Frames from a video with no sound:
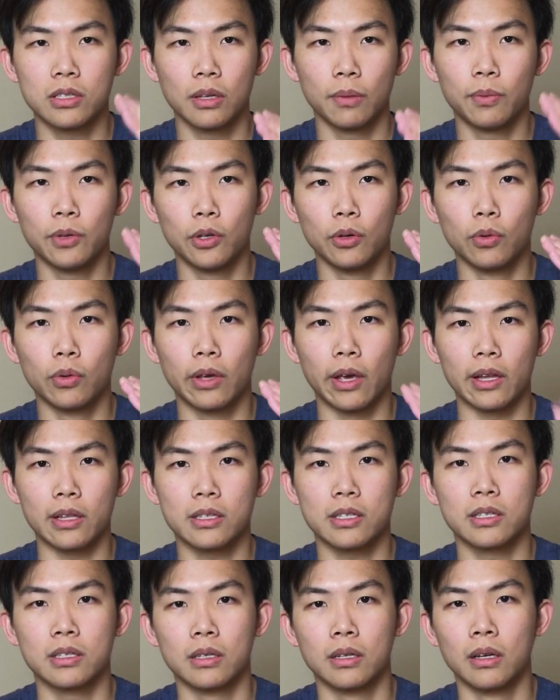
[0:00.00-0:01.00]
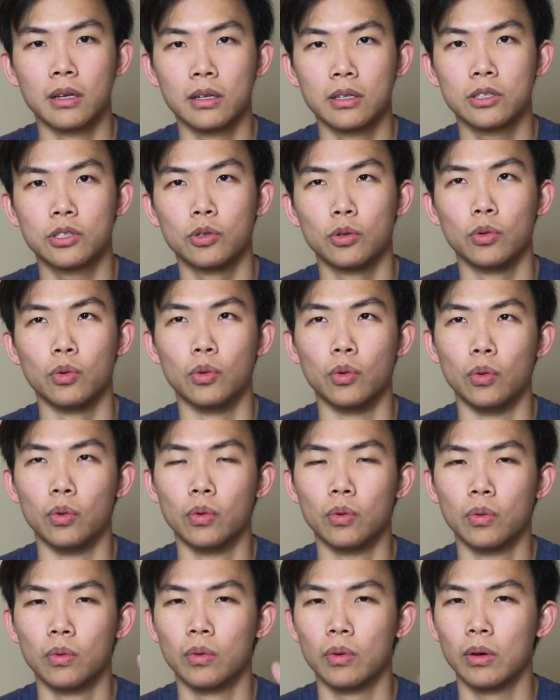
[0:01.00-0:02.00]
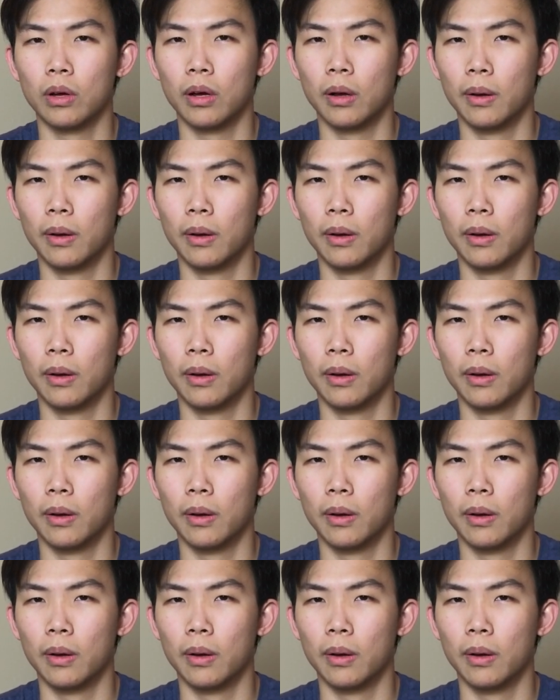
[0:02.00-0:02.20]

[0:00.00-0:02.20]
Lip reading: if this CPU gets to